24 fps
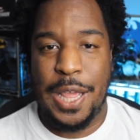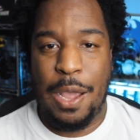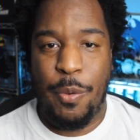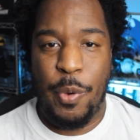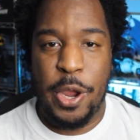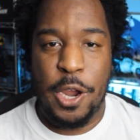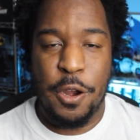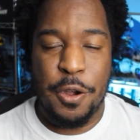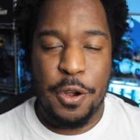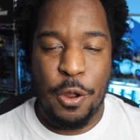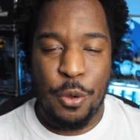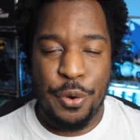That
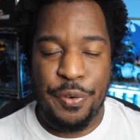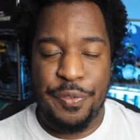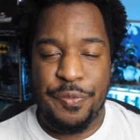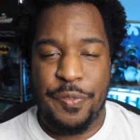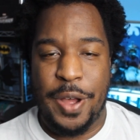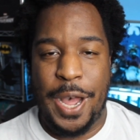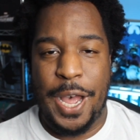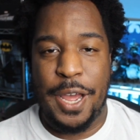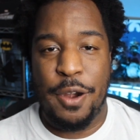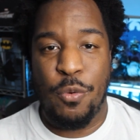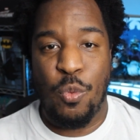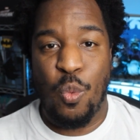way you're
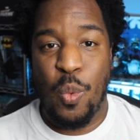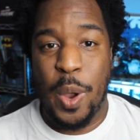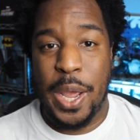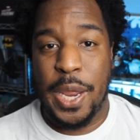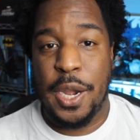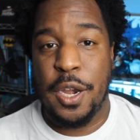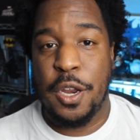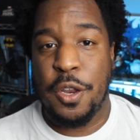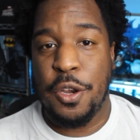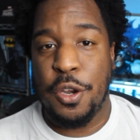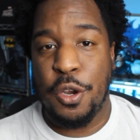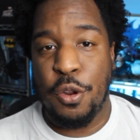notified
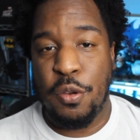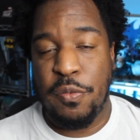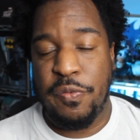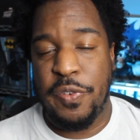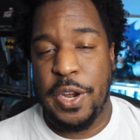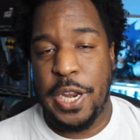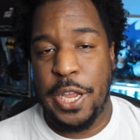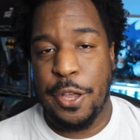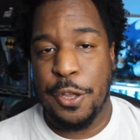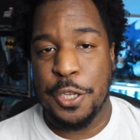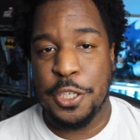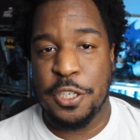when new
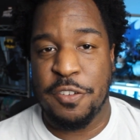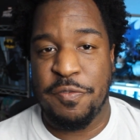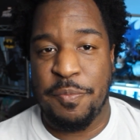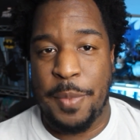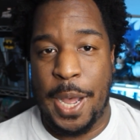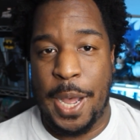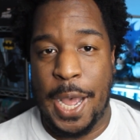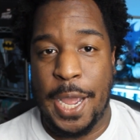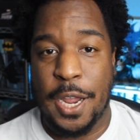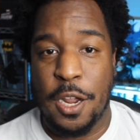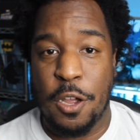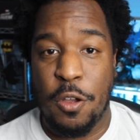videos of
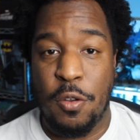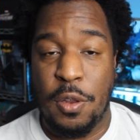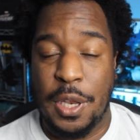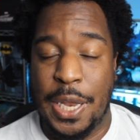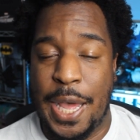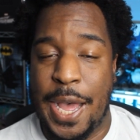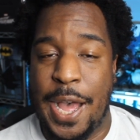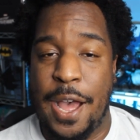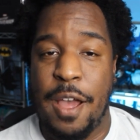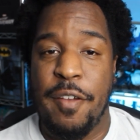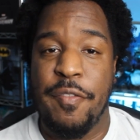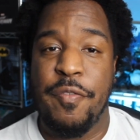mine go
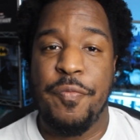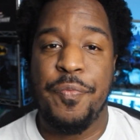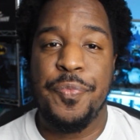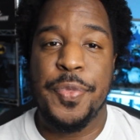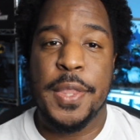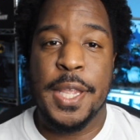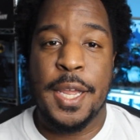live.